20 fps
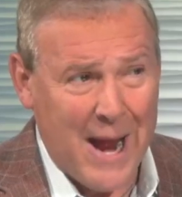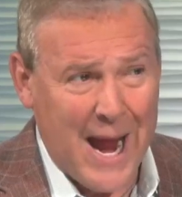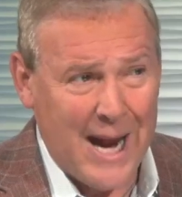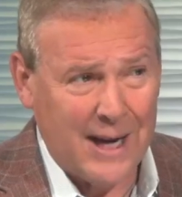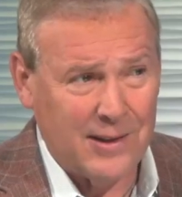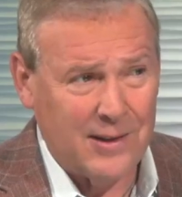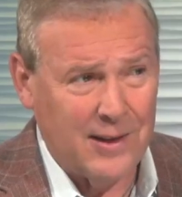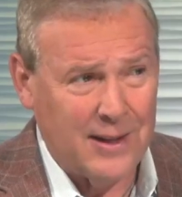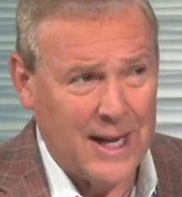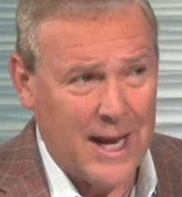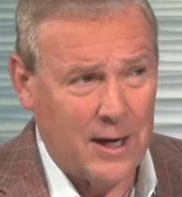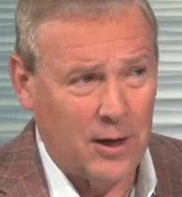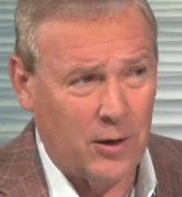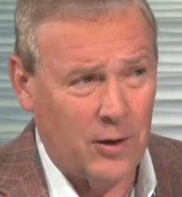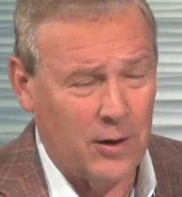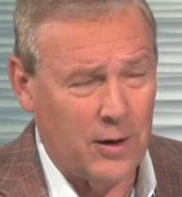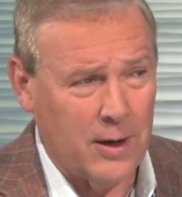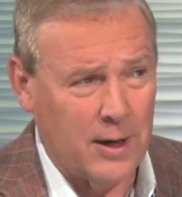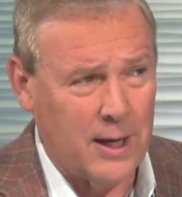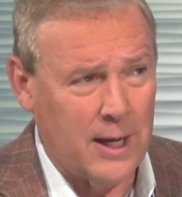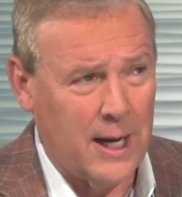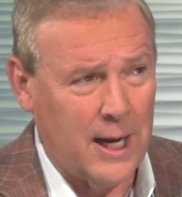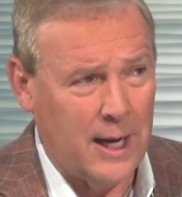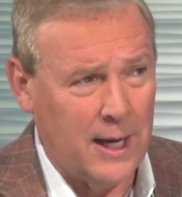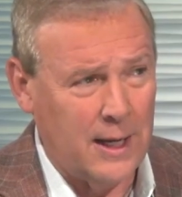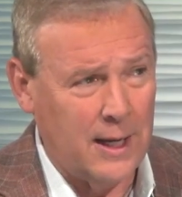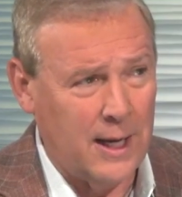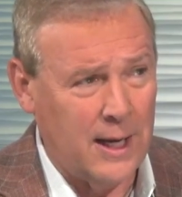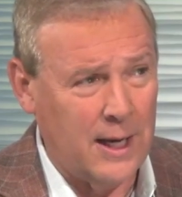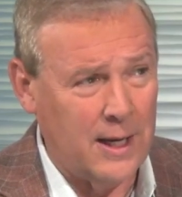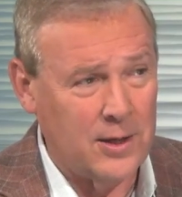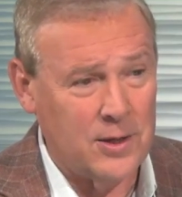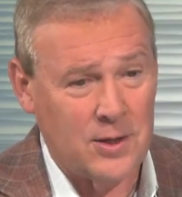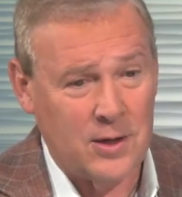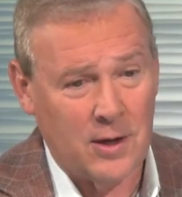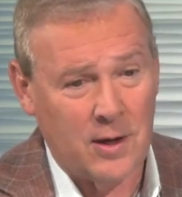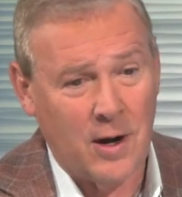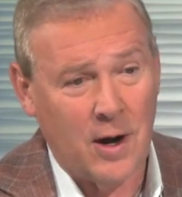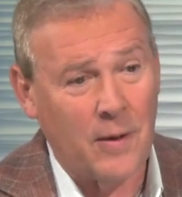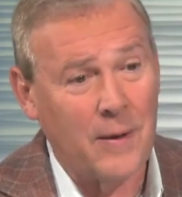back to that hurricane as
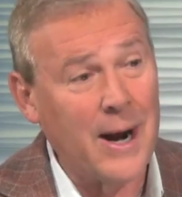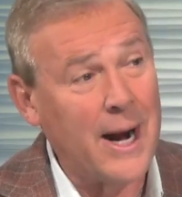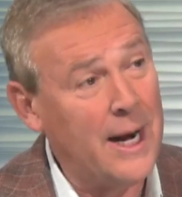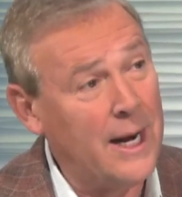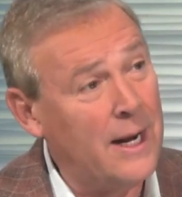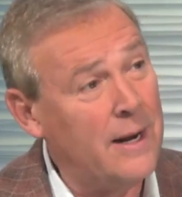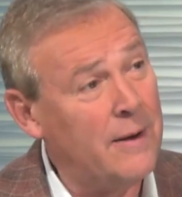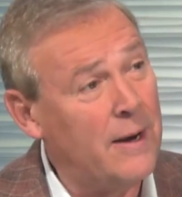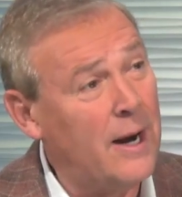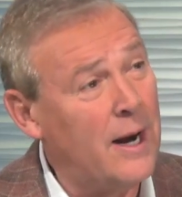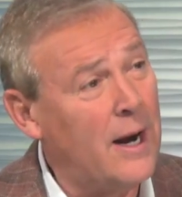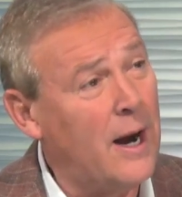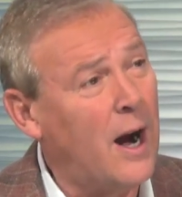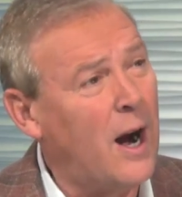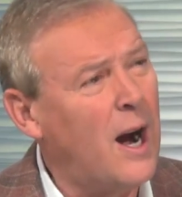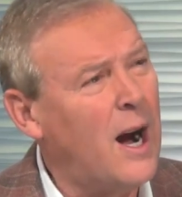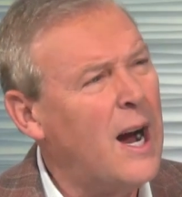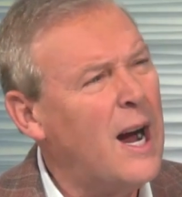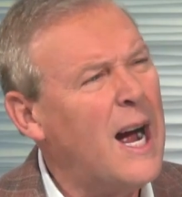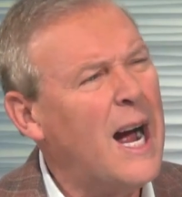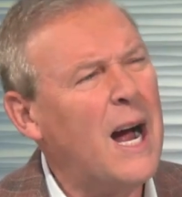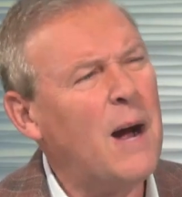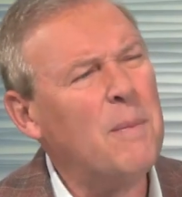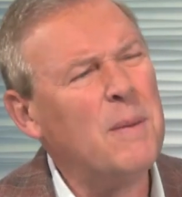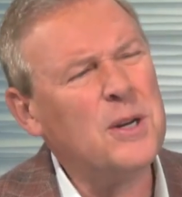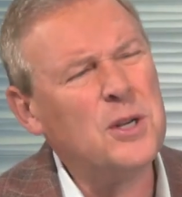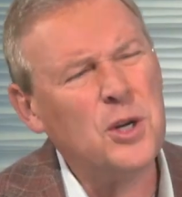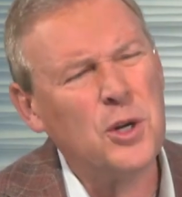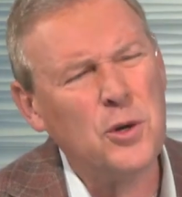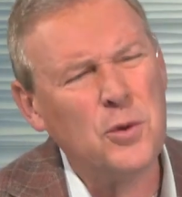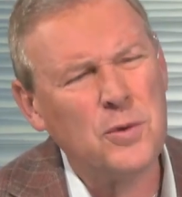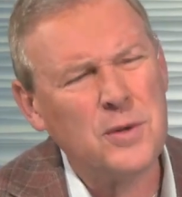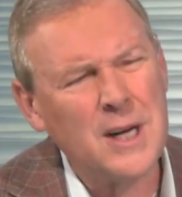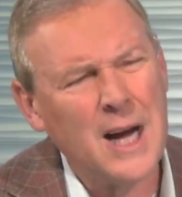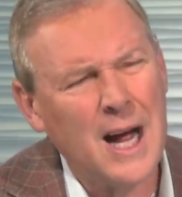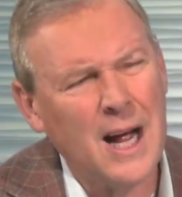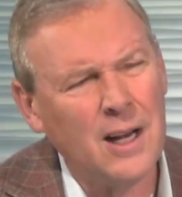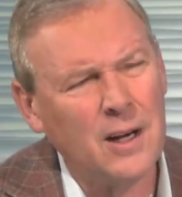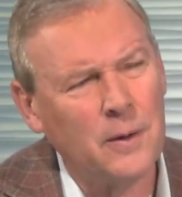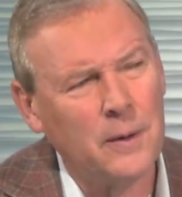to, all right, how much are you
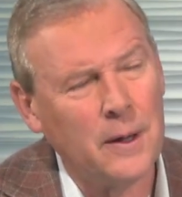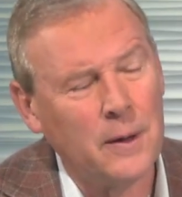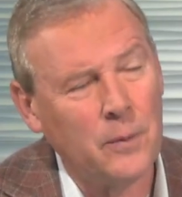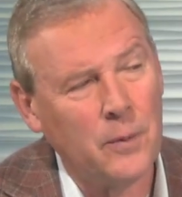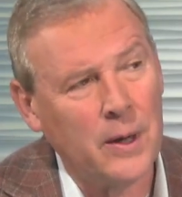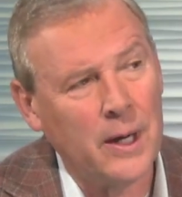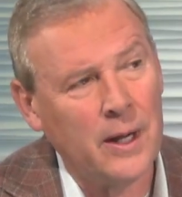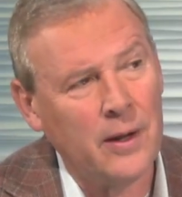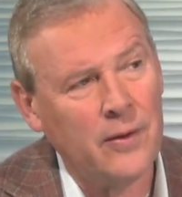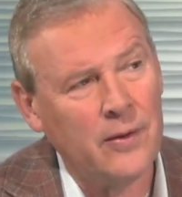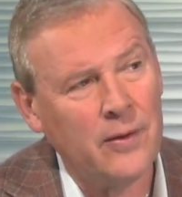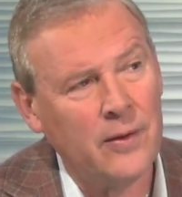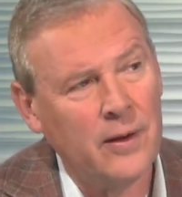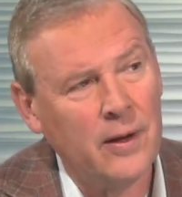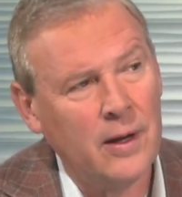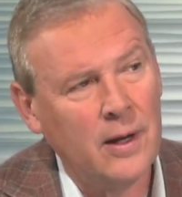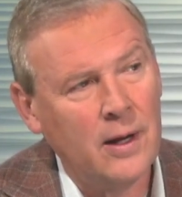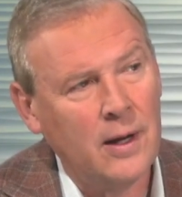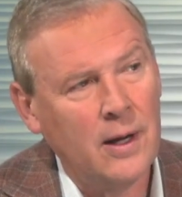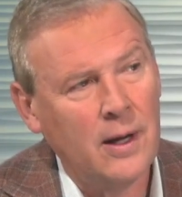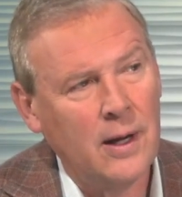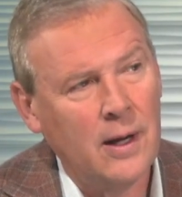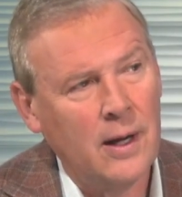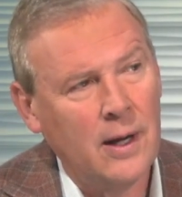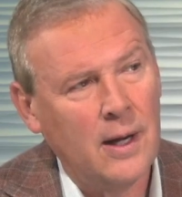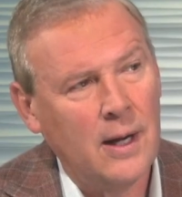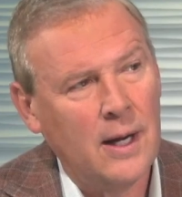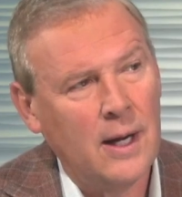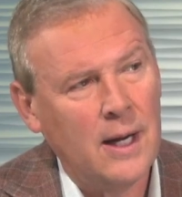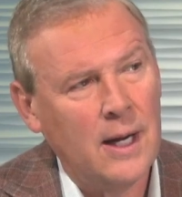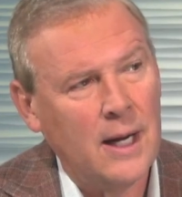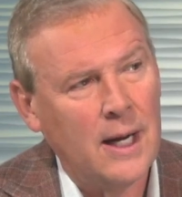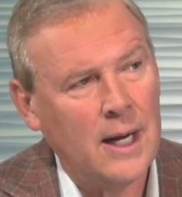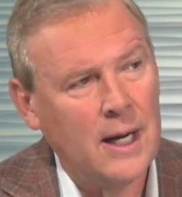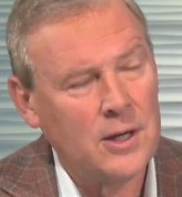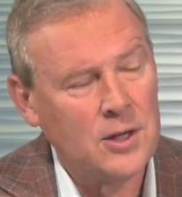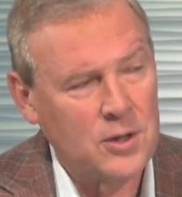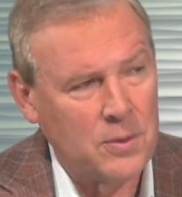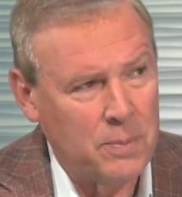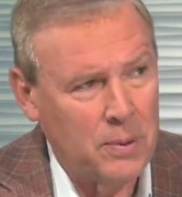tolerant with
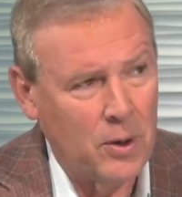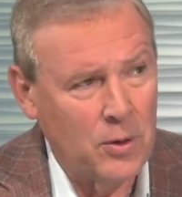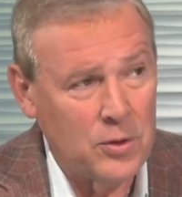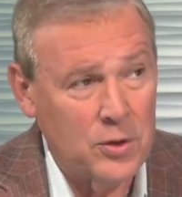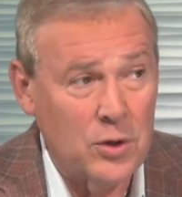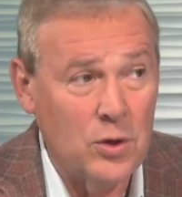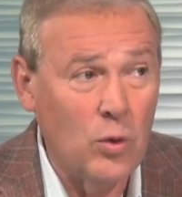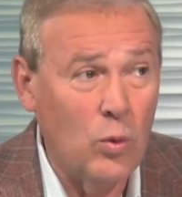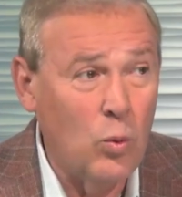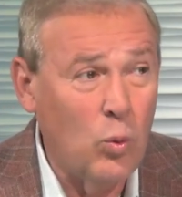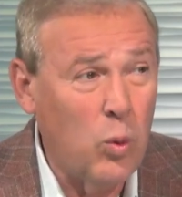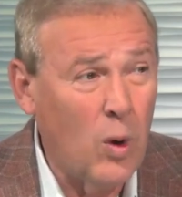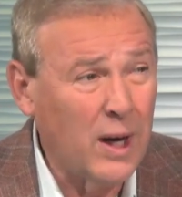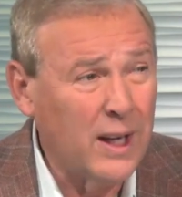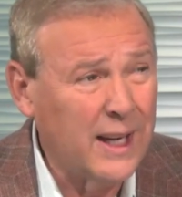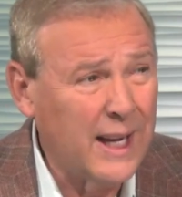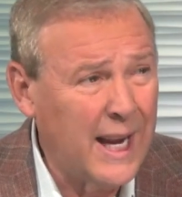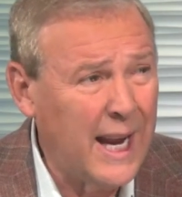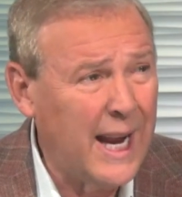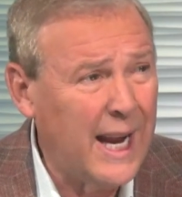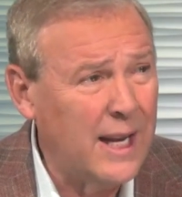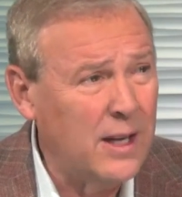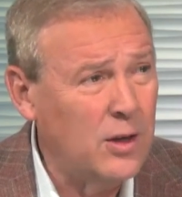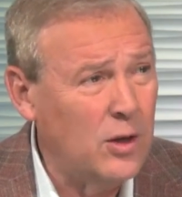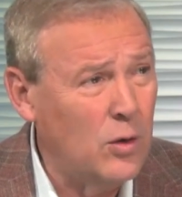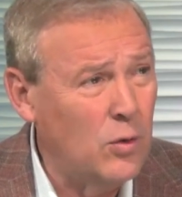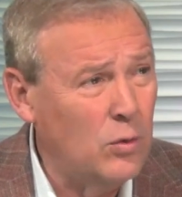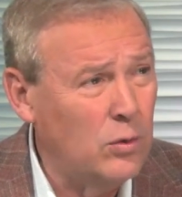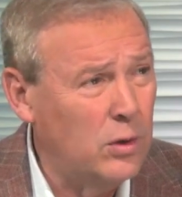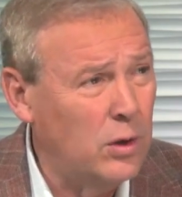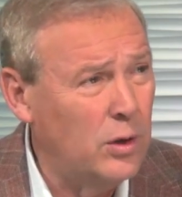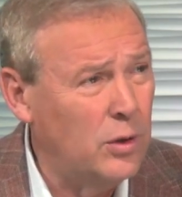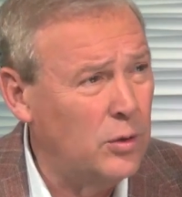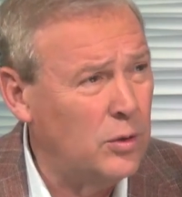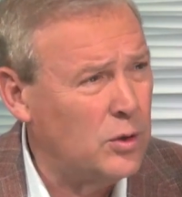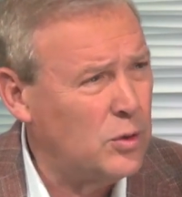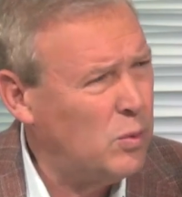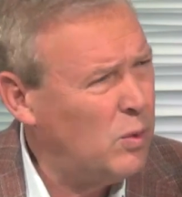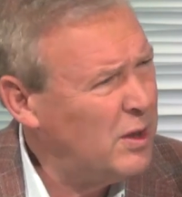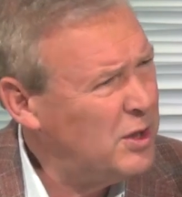as opposed to what can you
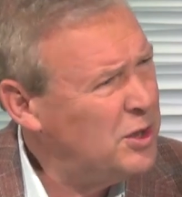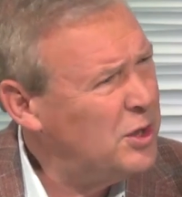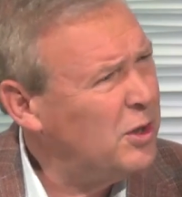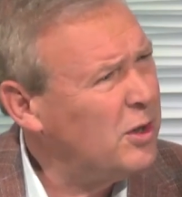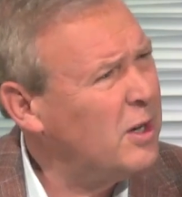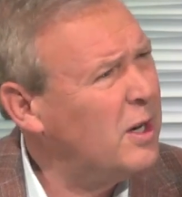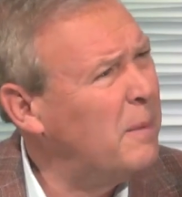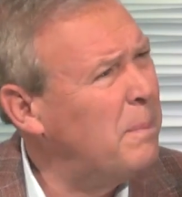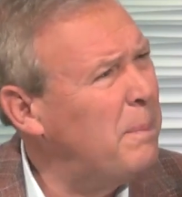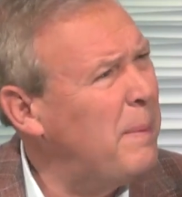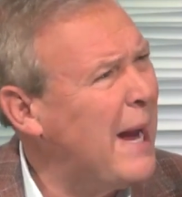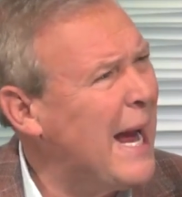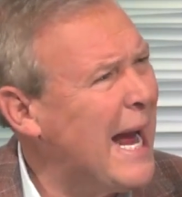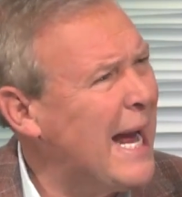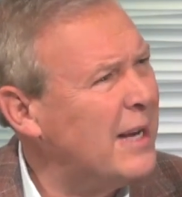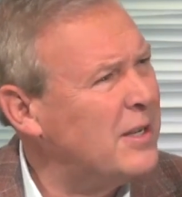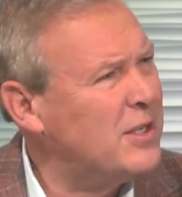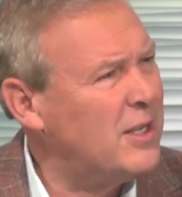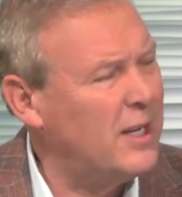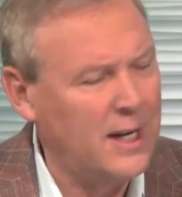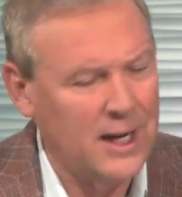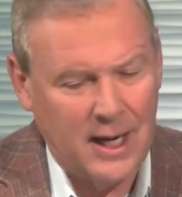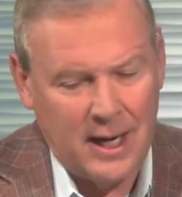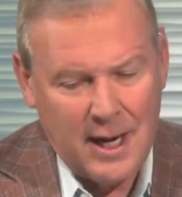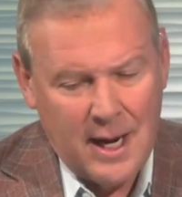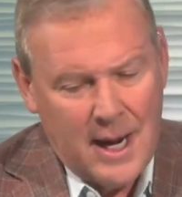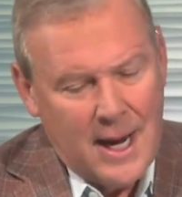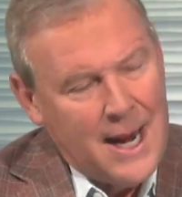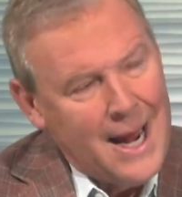lose? What's your capacity?